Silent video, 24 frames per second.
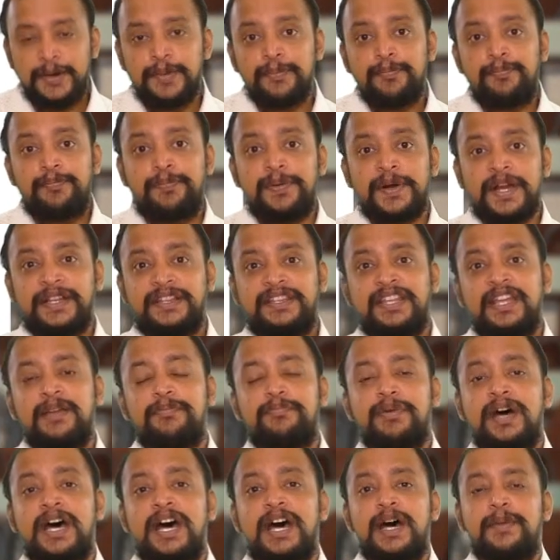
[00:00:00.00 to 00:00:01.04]

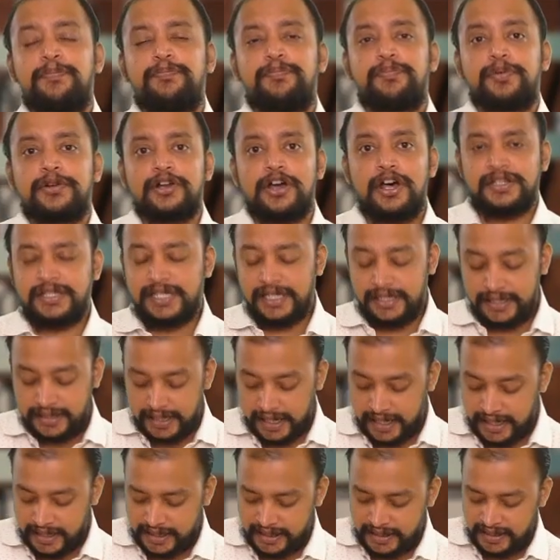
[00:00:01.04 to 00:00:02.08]
Pratibha
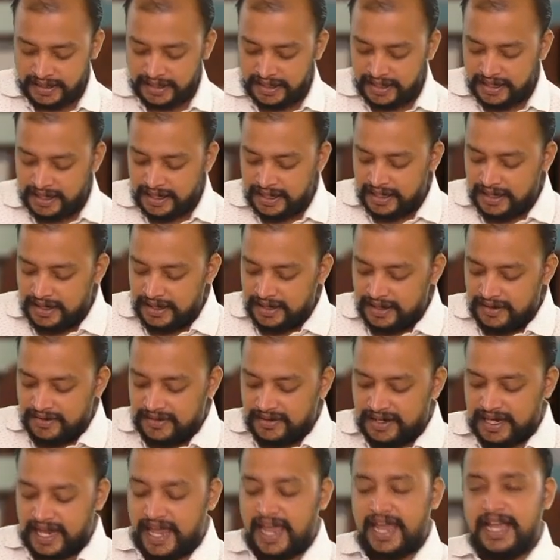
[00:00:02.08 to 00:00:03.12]
Processors
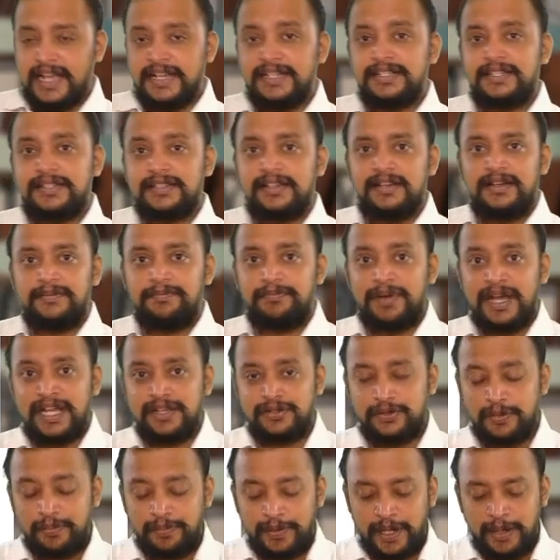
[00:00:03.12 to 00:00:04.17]
case by
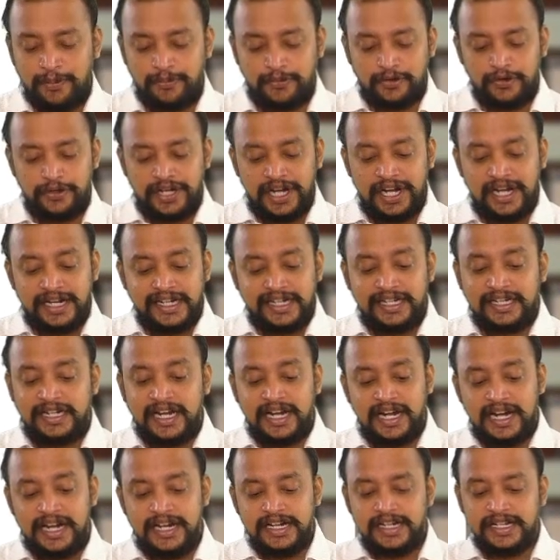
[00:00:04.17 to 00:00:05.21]
Supreme Court in
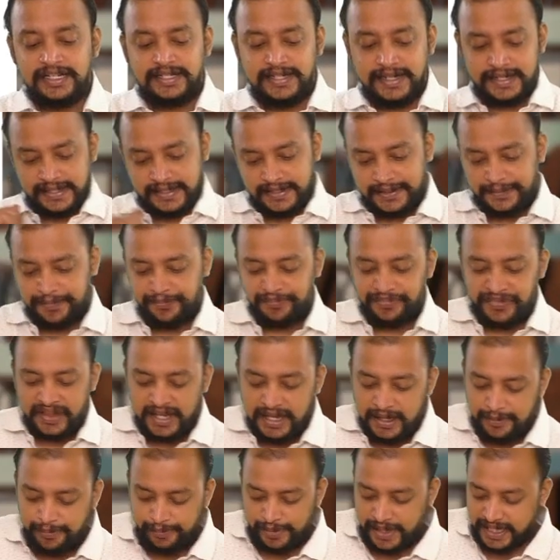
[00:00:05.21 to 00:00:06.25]
1996.
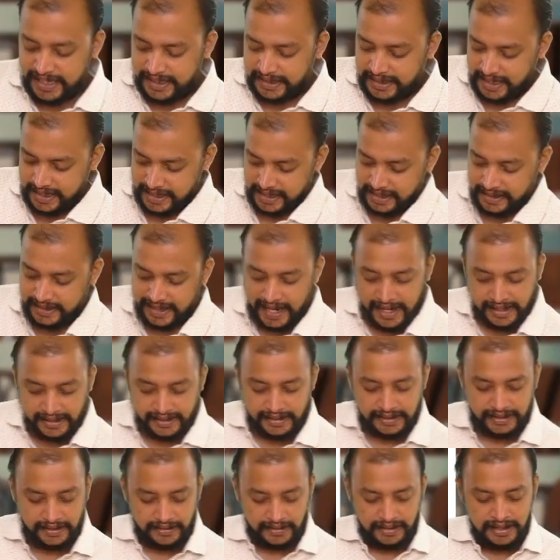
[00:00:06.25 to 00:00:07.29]
Please see this
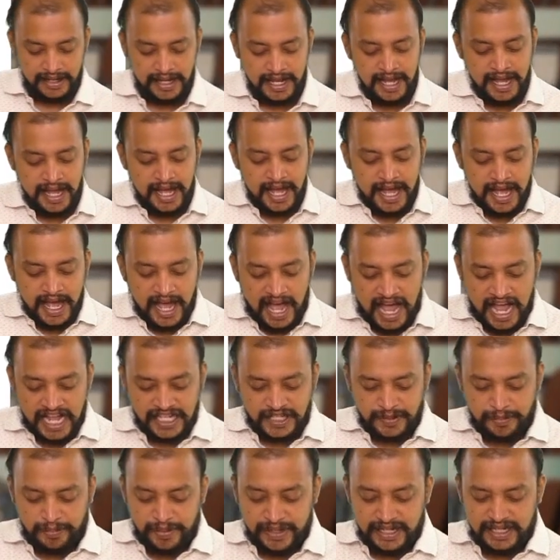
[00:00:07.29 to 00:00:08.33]
answer.
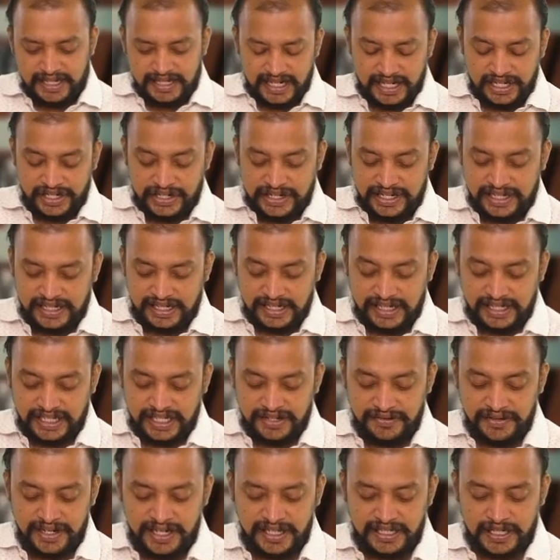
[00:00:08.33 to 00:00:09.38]
As per section
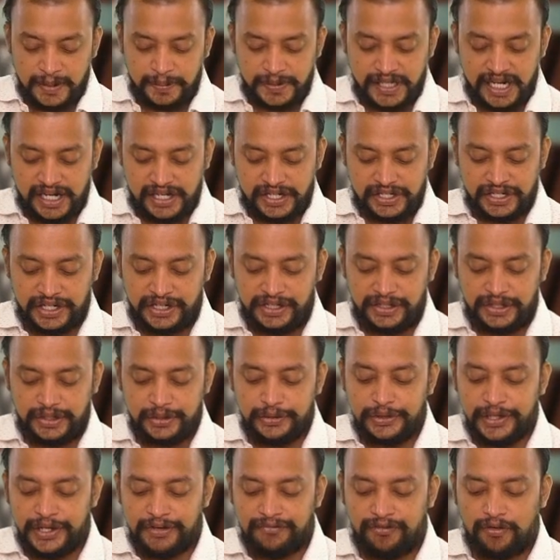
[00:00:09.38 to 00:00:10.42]
61 subsection
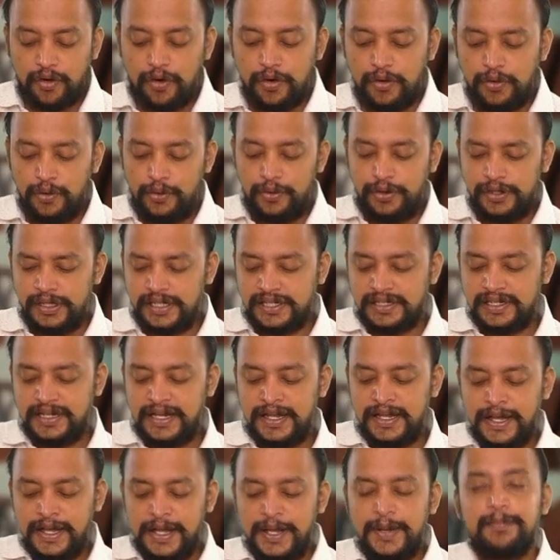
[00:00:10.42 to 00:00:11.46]
2 if goods
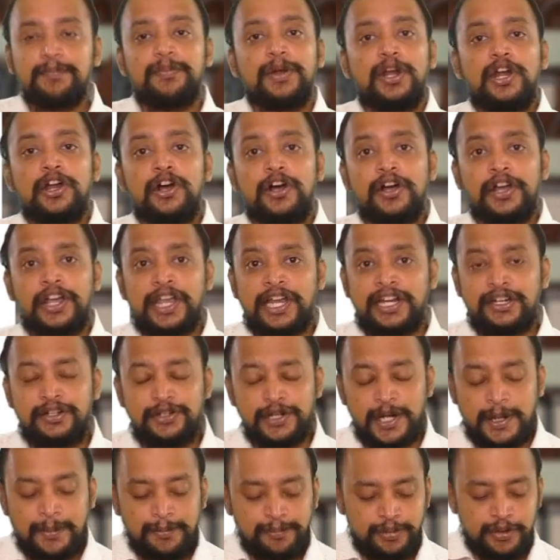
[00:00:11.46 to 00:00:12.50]
belonging
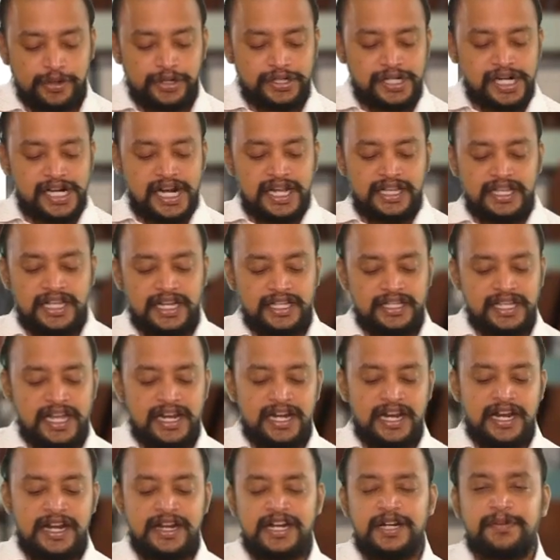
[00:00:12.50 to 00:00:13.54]
to importer other
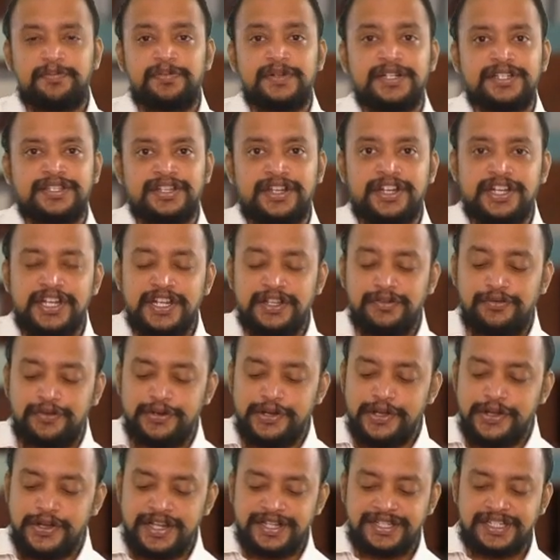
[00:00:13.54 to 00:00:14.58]
than 100%
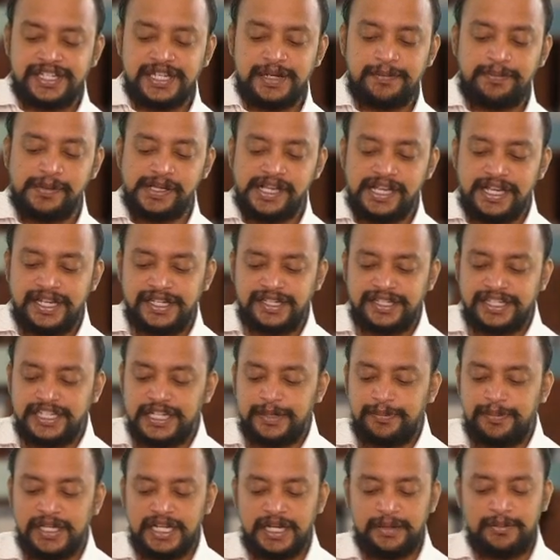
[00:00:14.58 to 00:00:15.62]
EOU, STP,
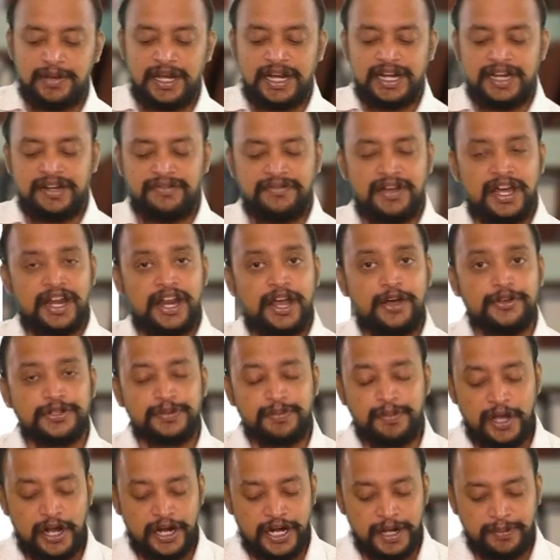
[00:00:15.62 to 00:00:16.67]
HTP remain in warehouse
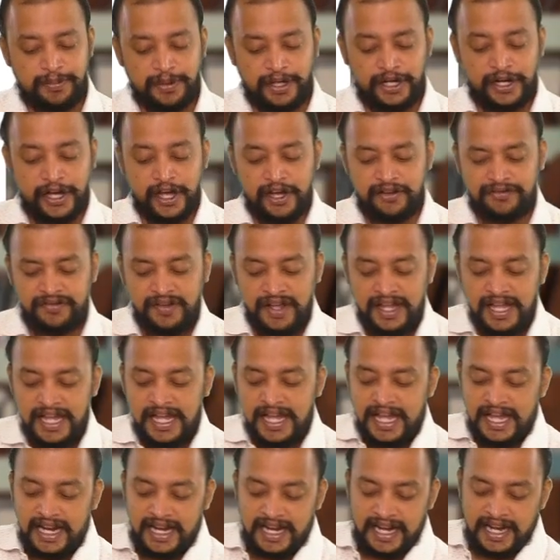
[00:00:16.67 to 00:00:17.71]
beyond a period of
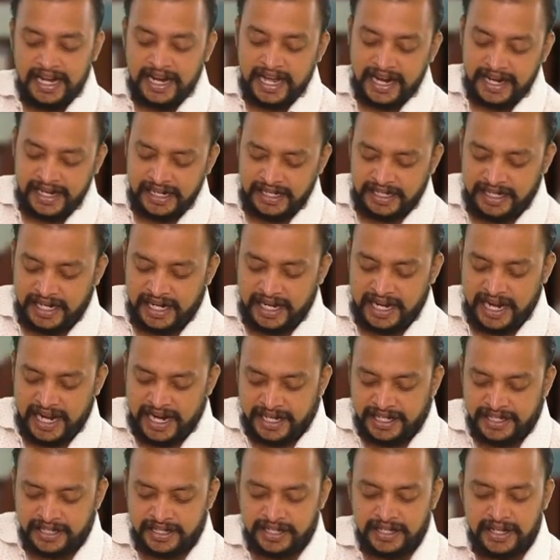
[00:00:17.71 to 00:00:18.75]
90
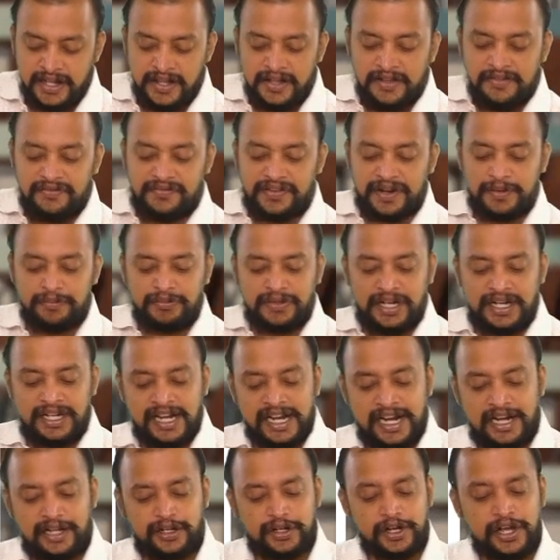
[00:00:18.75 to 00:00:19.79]
days from the
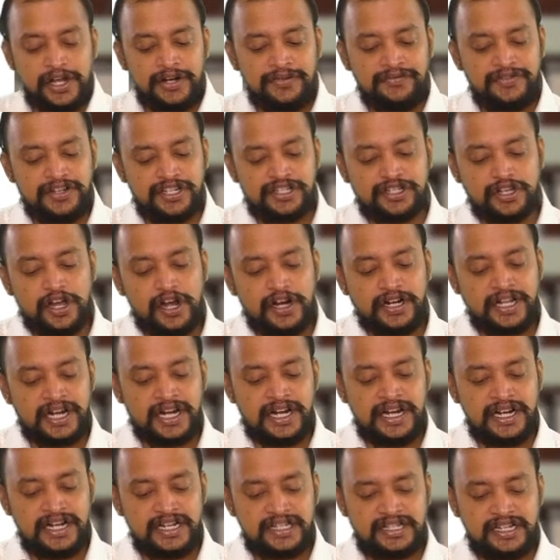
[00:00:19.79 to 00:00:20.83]
date on which order
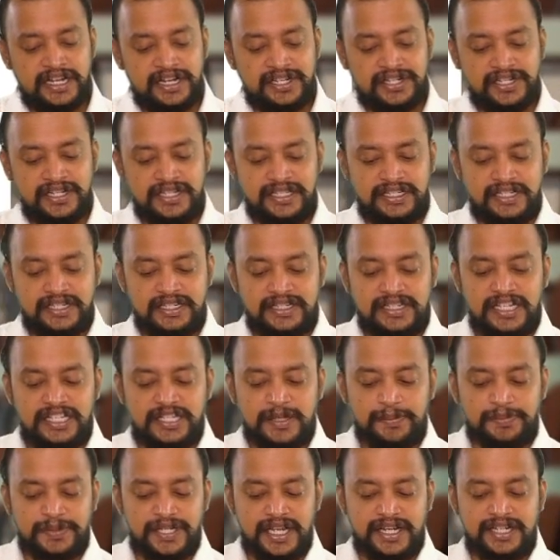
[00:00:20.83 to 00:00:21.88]
under section 60
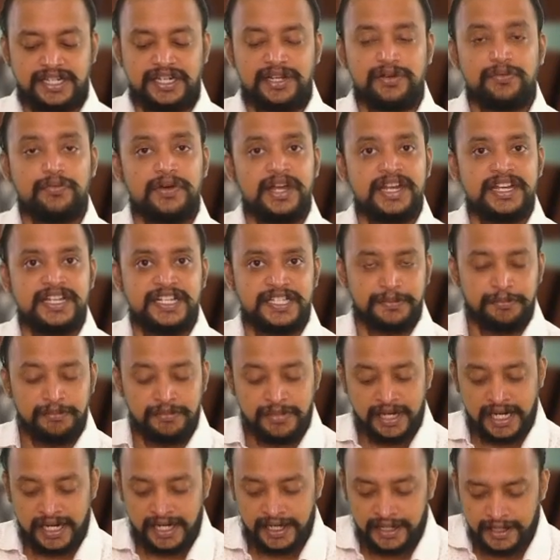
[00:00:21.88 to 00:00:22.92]
subsection 1 is
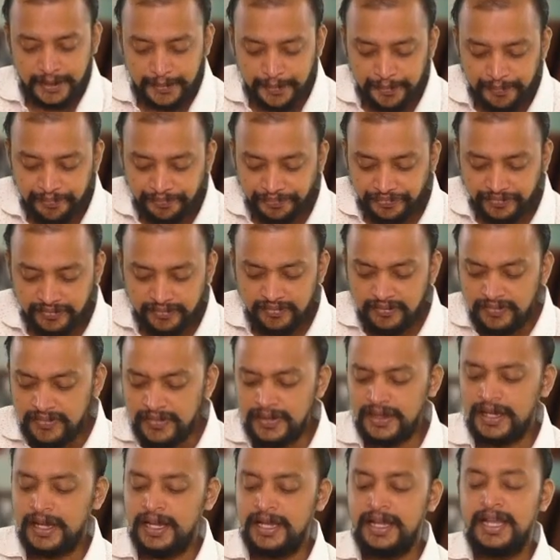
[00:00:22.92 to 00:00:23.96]
made
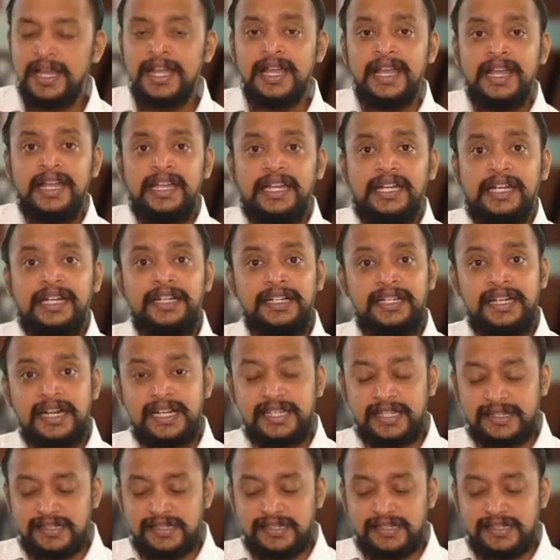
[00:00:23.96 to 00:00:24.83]
interest